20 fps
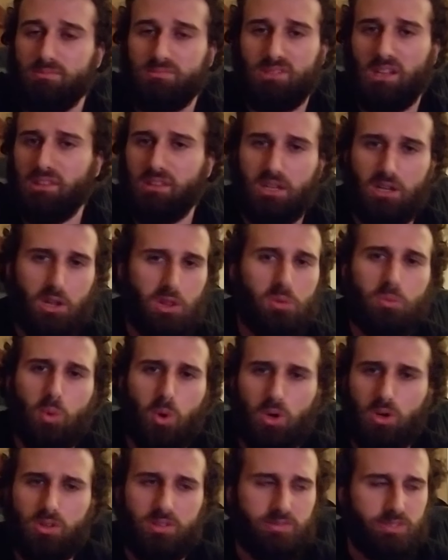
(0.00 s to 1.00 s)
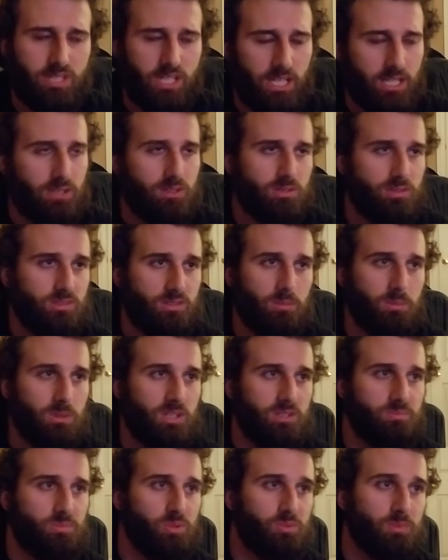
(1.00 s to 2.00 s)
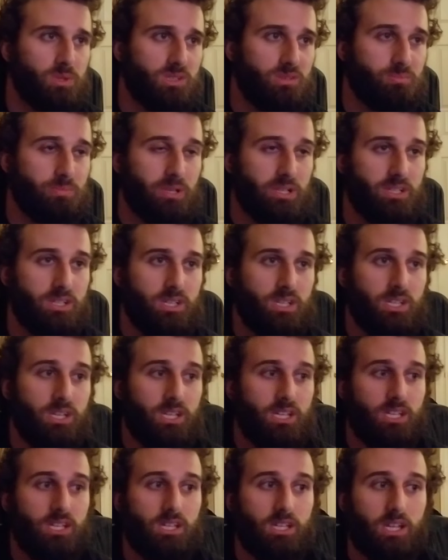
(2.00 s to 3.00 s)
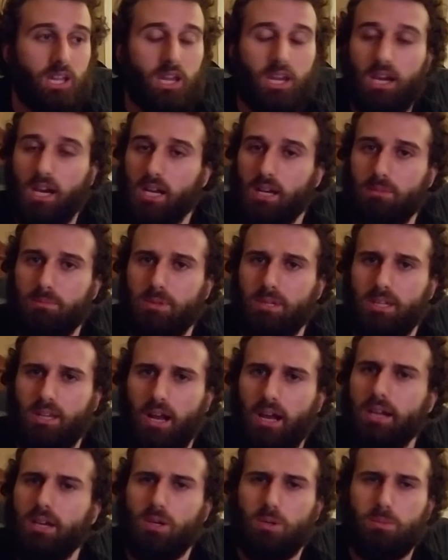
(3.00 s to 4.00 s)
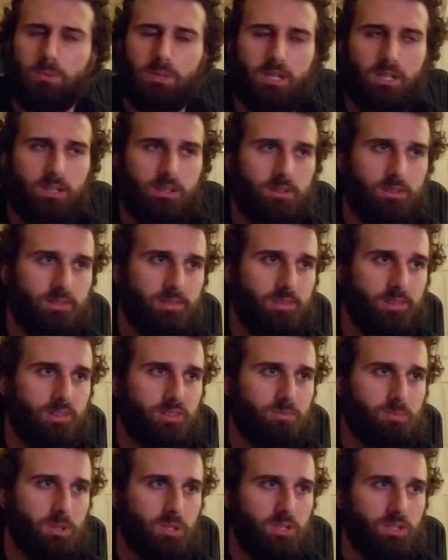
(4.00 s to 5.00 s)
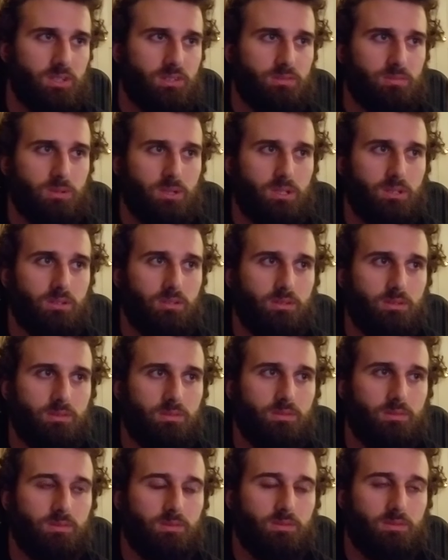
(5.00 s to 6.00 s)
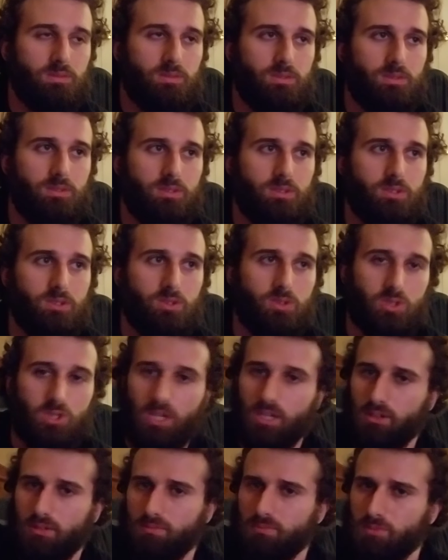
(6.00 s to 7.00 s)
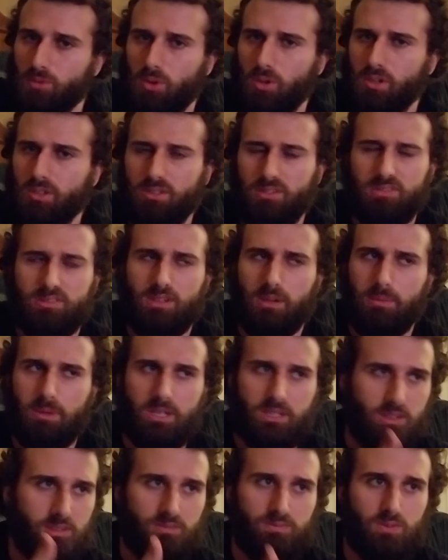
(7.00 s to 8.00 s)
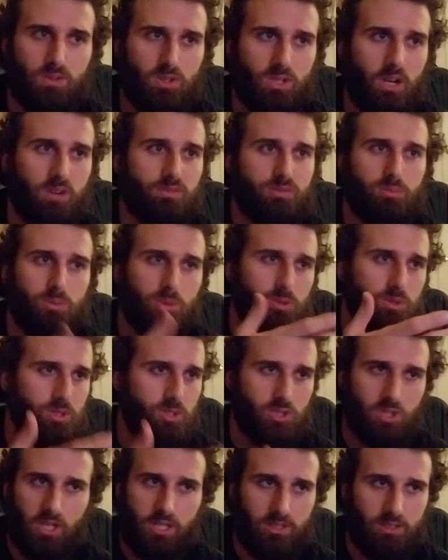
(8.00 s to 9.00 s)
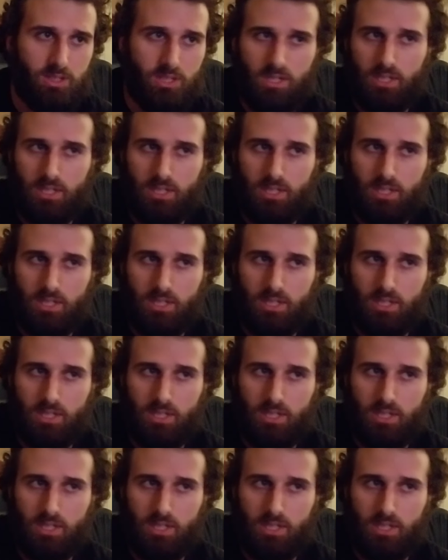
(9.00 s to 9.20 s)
Not the end of the world if you can't do some of these movements, but it can kind of be an eye-opening experience when you try to roll on your stomach, it doesn't feel comfortable, or you try to